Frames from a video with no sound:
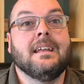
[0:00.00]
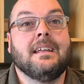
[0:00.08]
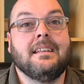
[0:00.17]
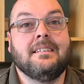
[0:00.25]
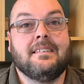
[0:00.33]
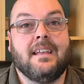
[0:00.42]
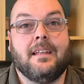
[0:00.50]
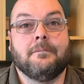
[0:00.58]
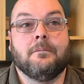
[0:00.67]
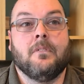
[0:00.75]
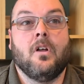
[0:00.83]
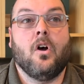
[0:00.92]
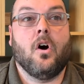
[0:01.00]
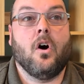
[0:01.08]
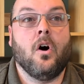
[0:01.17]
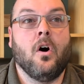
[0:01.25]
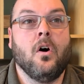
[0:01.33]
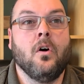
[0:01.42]
He said,
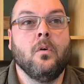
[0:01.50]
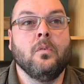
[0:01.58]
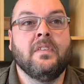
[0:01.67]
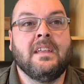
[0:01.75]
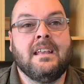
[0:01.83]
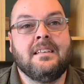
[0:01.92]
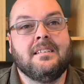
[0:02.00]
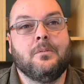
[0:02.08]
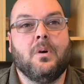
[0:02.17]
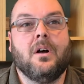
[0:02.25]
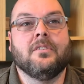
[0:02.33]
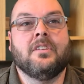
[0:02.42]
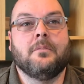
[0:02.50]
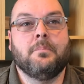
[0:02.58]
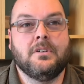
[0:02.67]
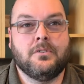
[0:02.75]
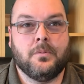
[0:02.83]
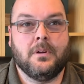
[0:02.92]
all of the easy wells have
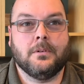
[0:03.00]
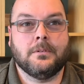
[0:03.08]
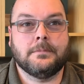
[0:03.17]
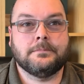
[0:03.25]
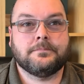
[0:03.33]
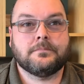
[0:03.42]
been drilled.